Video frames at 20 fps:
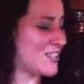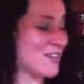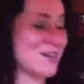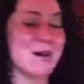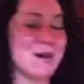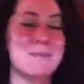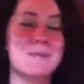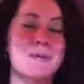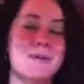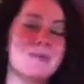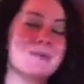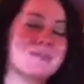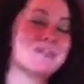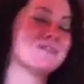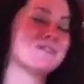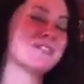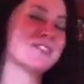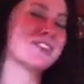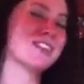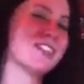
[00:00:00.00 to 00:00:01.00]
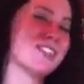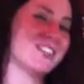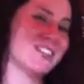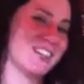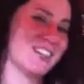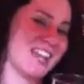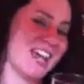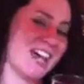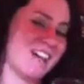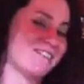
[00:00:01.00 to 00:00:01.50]
So I'll pour one for you and
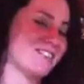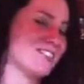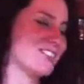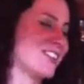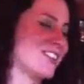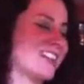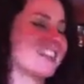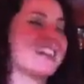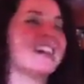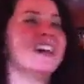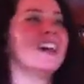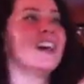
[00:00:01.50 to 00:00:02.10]
you can have a look.